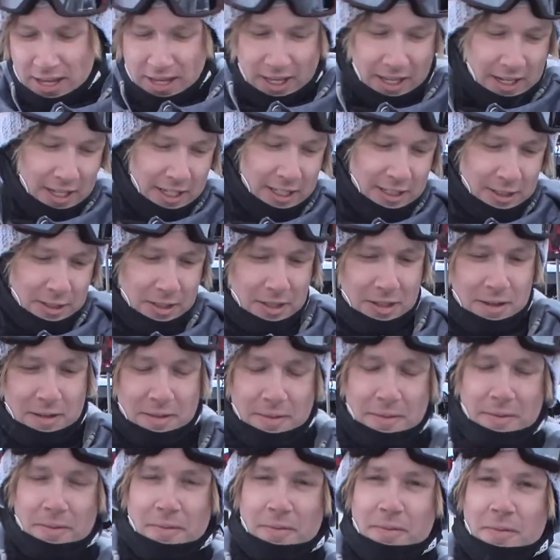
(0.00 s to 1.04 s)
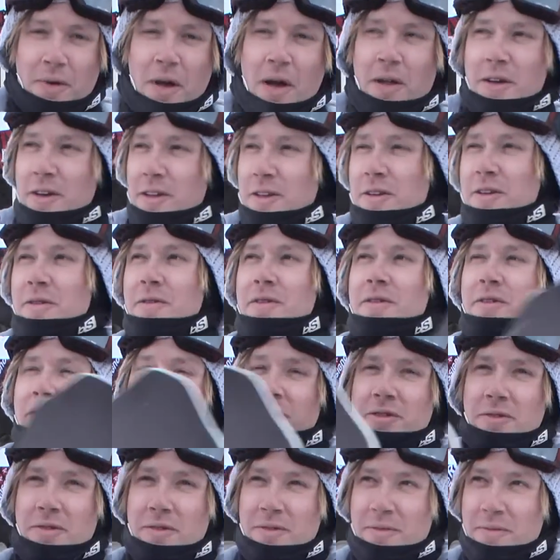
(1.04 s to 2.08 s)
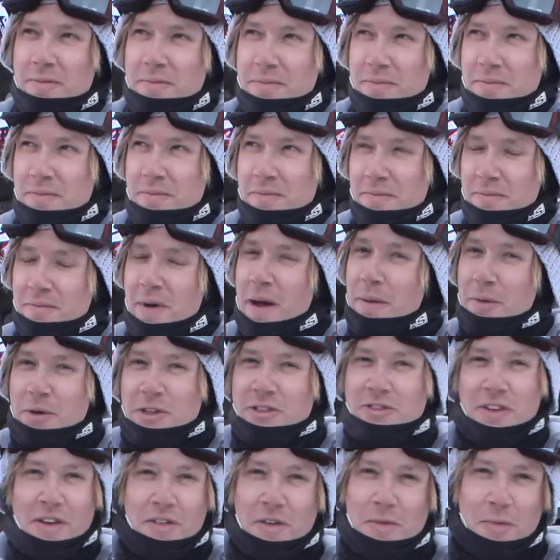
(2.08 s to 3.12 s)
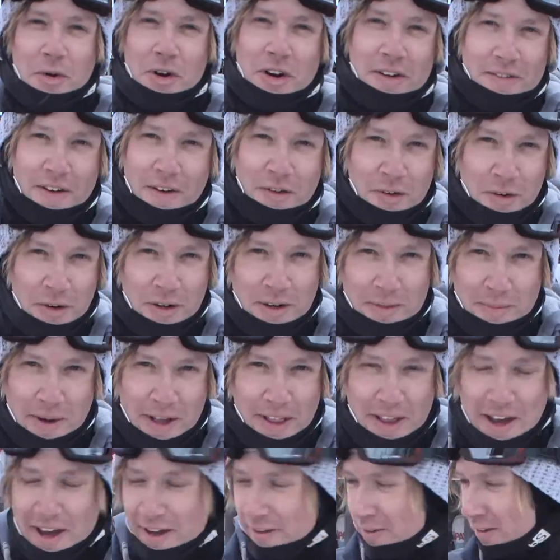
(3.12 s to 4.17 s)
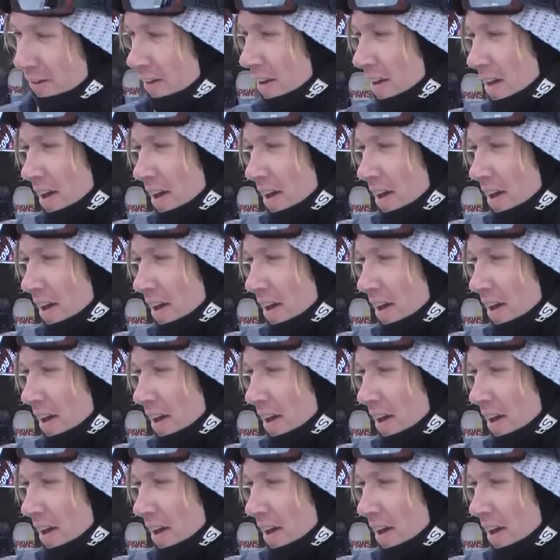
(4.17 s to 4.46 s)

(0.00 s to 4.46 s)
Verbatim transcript: It is probably the my most favorite board I've ever ridden in my life.